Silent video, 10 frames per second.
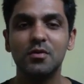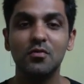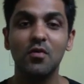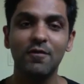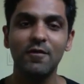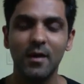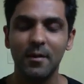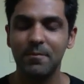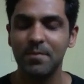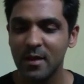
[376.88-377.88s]
offer
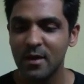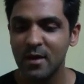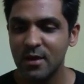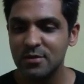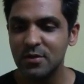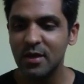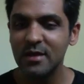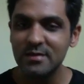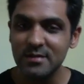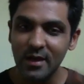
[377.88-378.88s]
him. So he
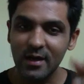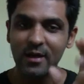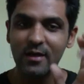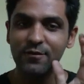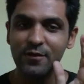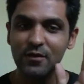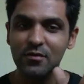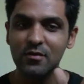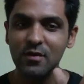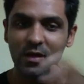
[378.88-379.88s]
said, if you